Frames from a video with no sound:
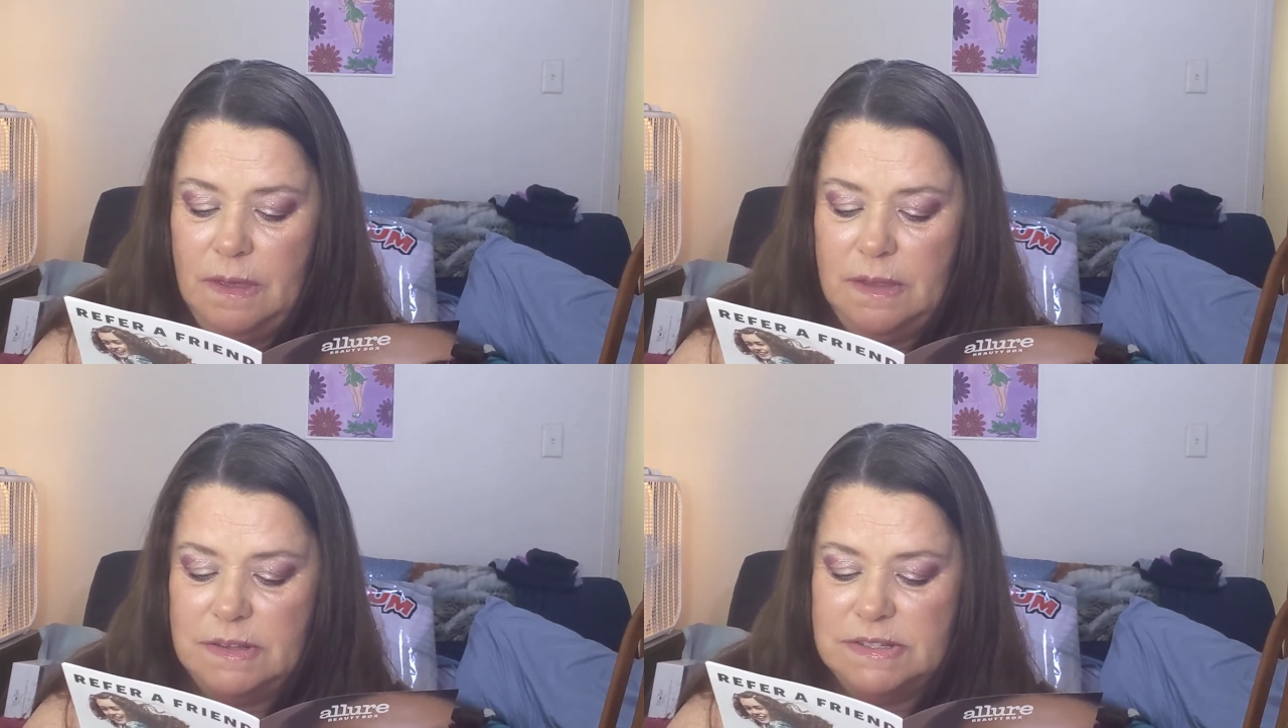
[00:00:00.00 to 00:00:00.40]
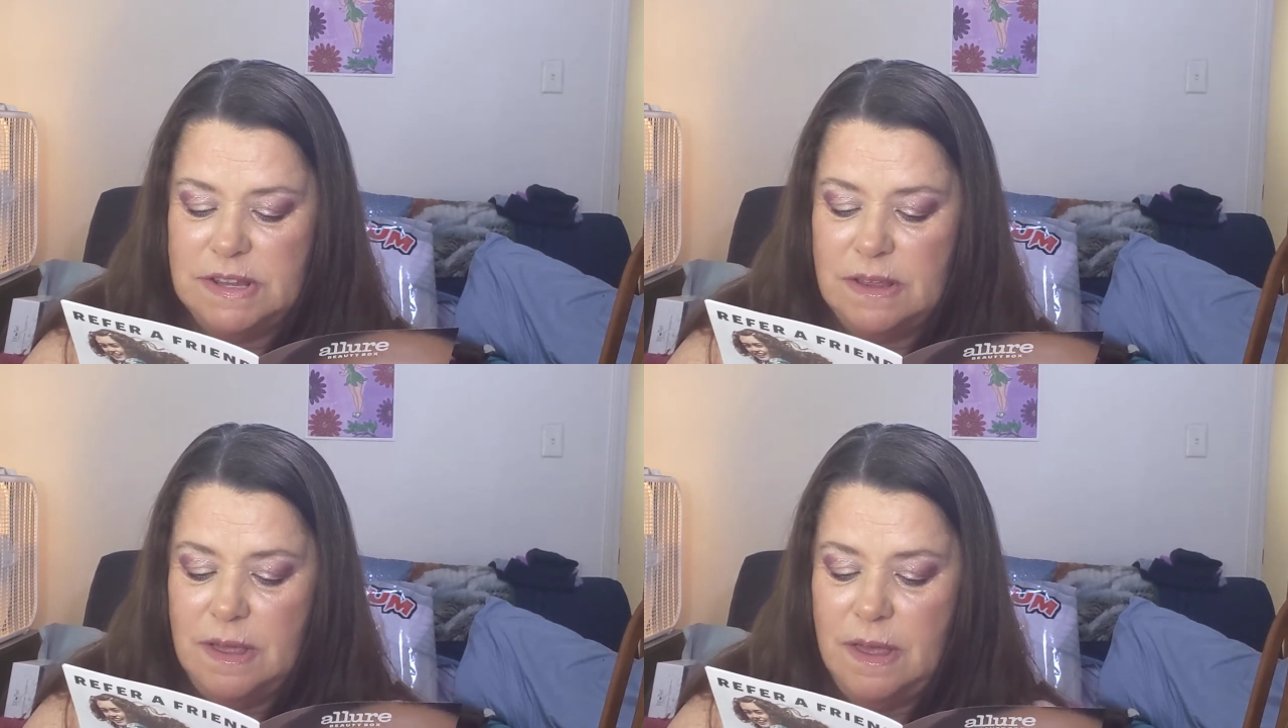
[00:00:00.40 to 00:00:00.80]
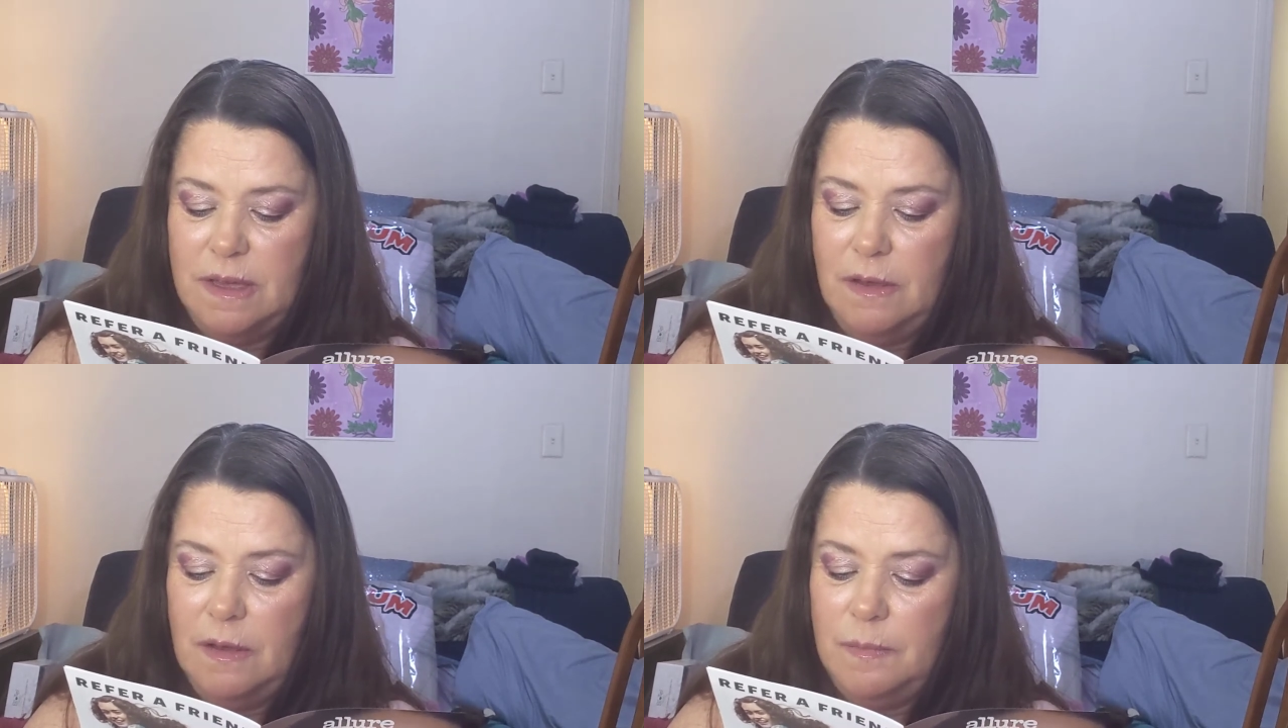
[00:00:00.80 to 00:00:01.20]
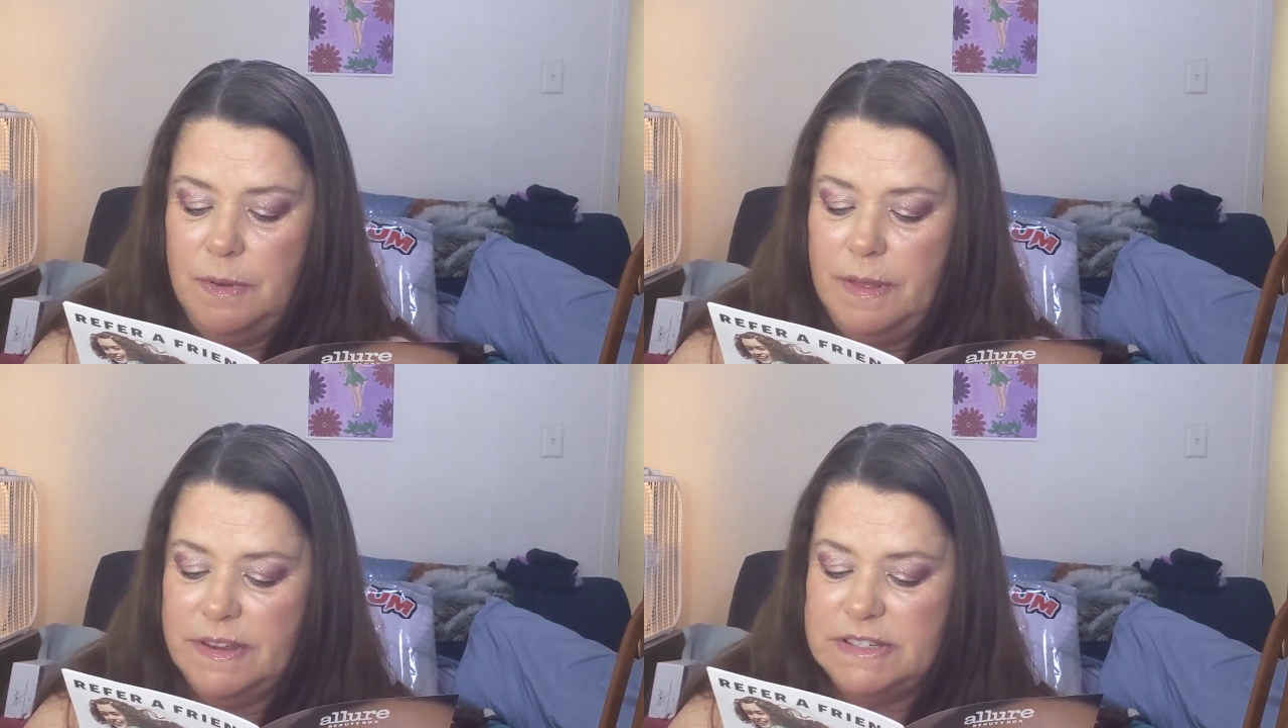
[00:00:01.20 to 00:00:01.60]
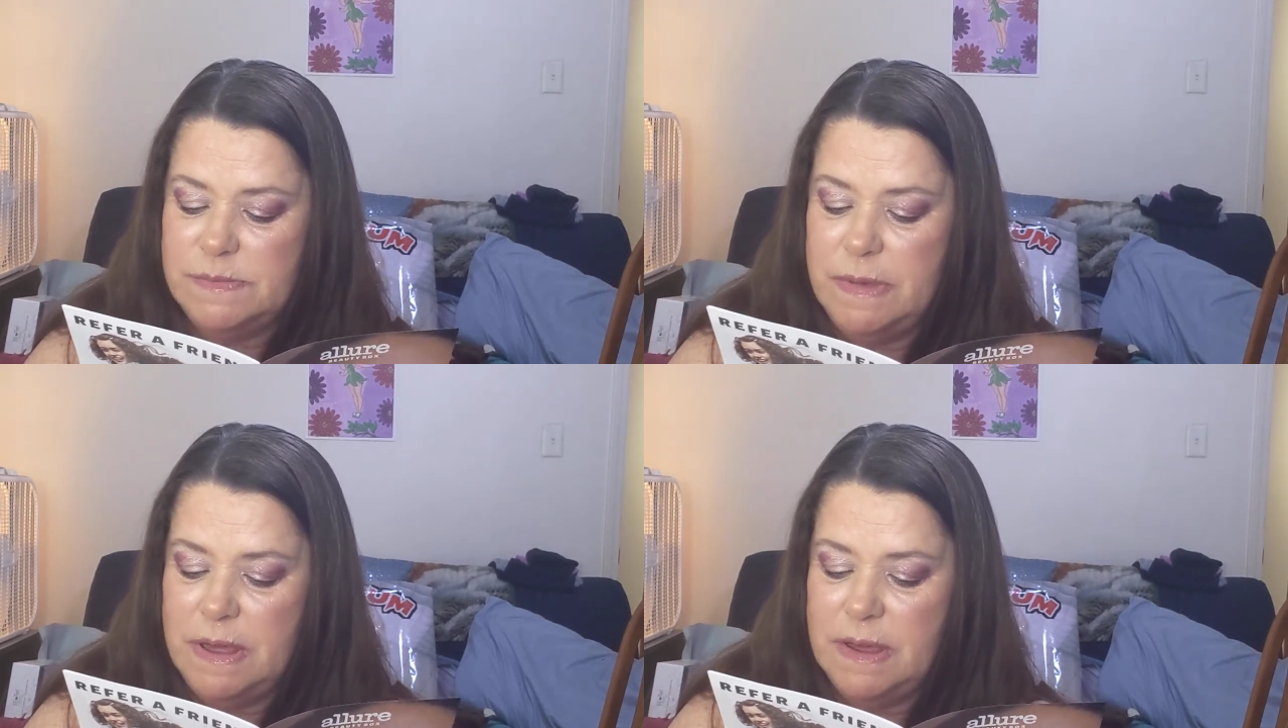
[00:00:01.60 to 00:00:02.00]
It's a
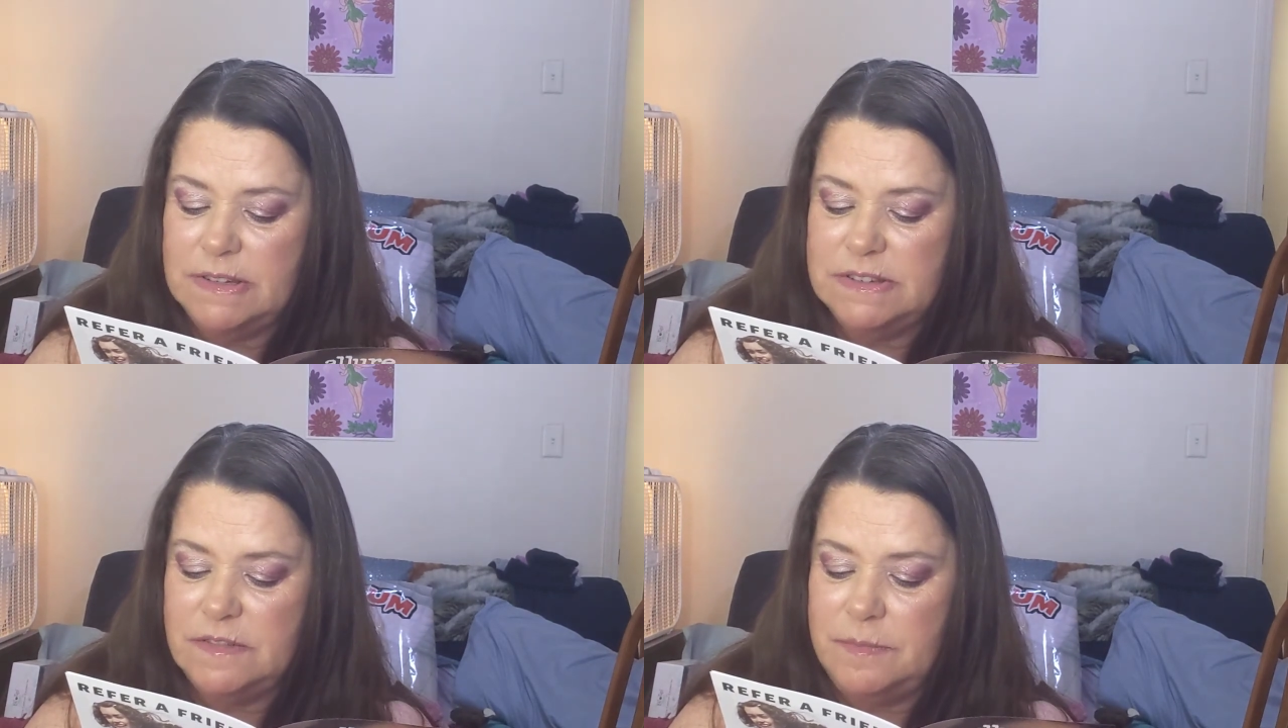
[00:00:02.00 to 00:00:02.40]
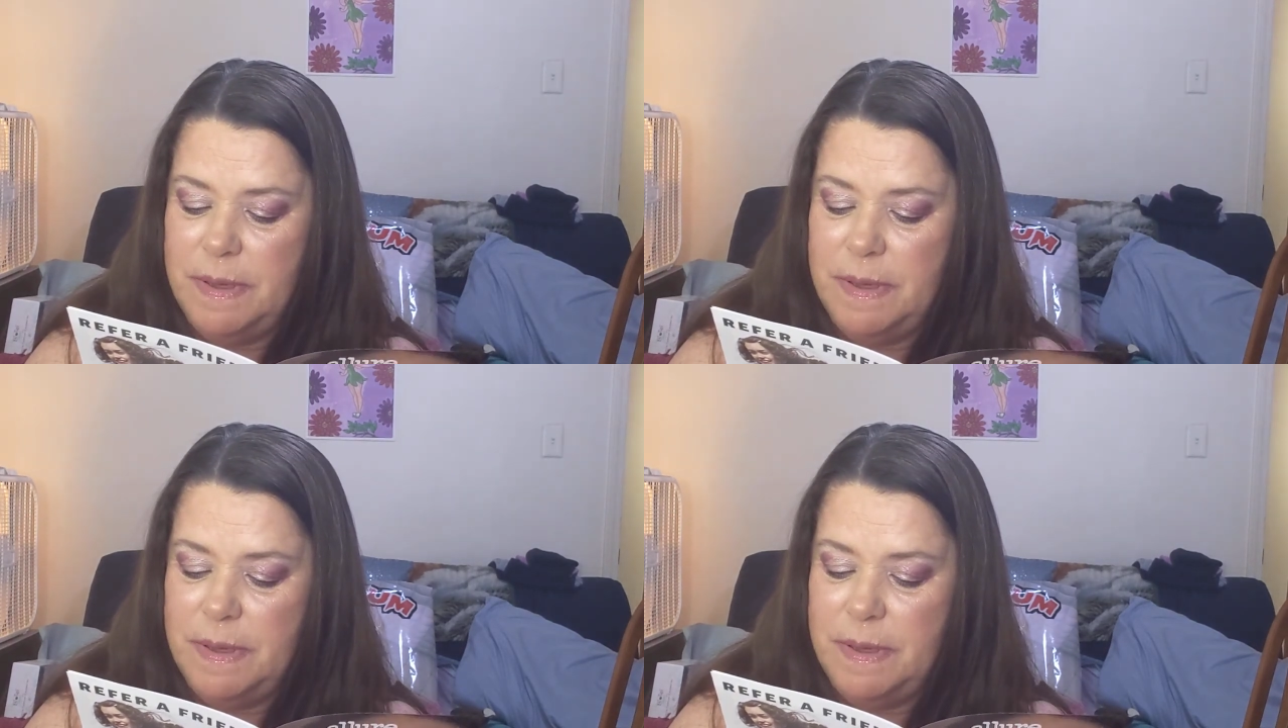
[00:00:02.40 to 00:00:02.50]
complex mix of